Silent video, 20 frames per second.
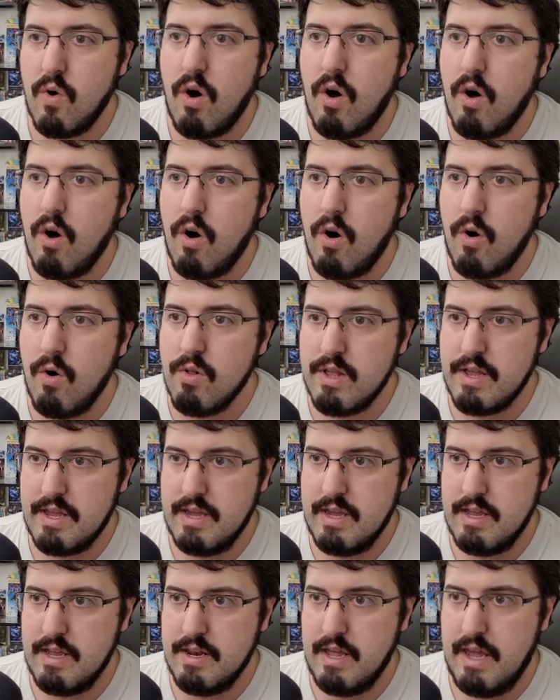all
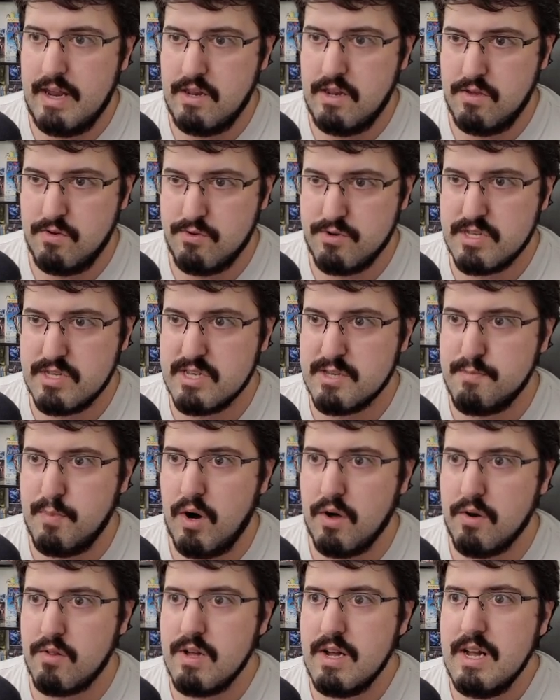in and use this
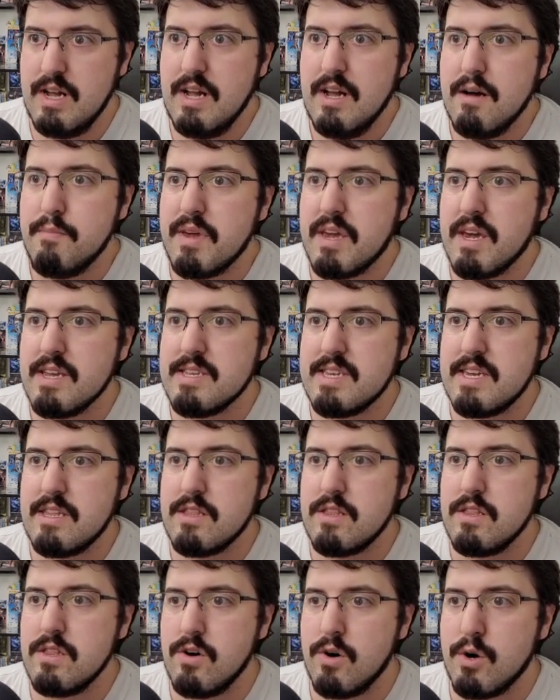model because it
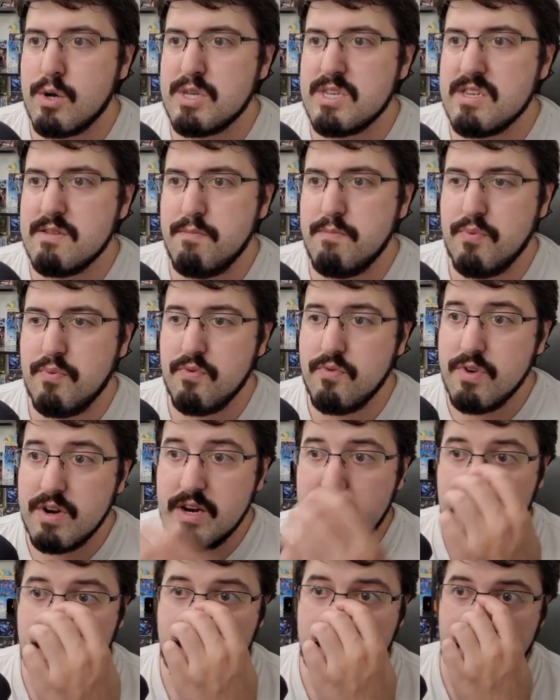looks
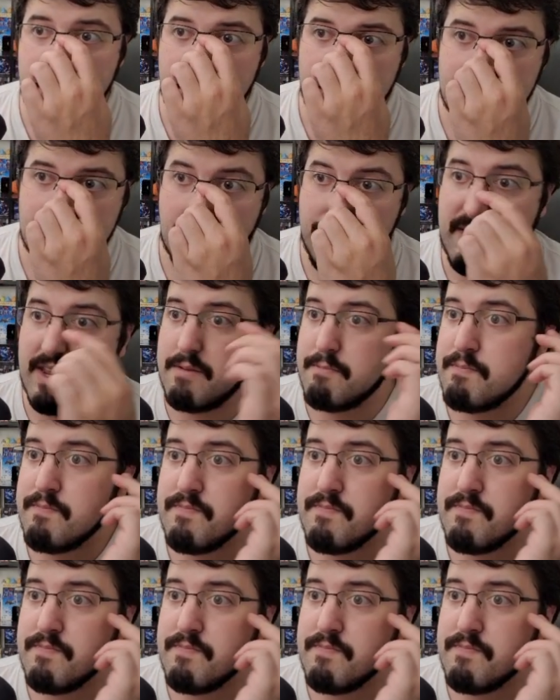brilliant. I mean...